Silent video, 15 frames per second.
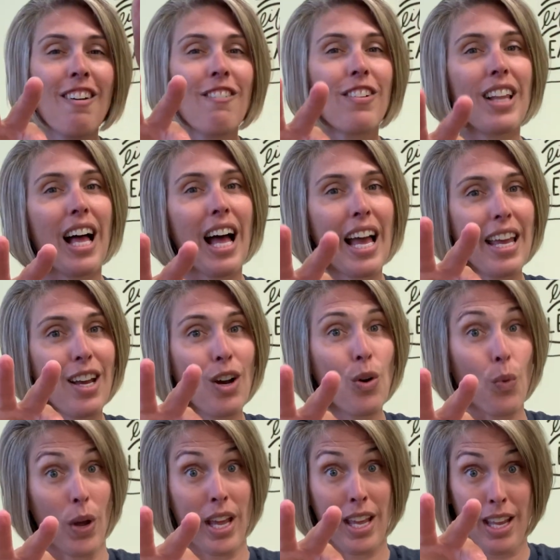Fly
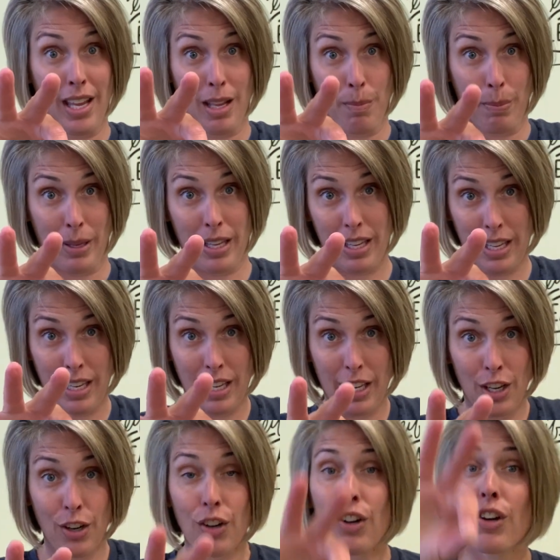away,
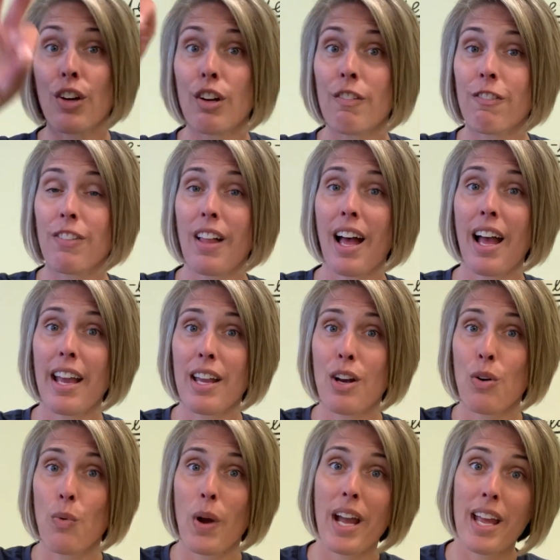Peter, fly
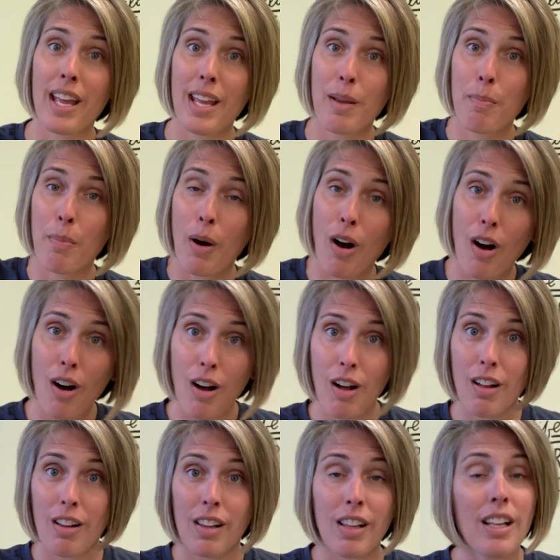away,
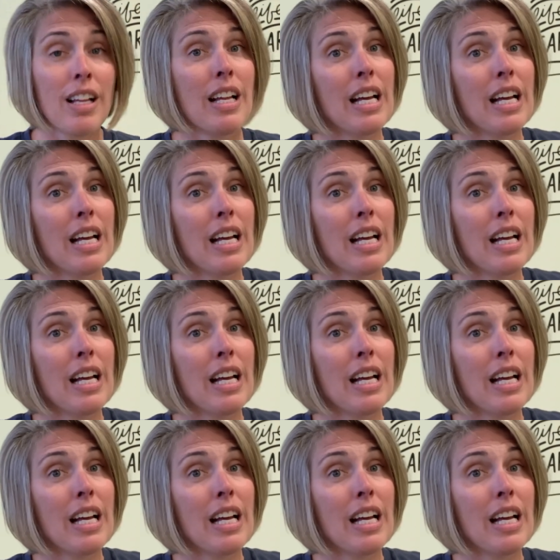Paul.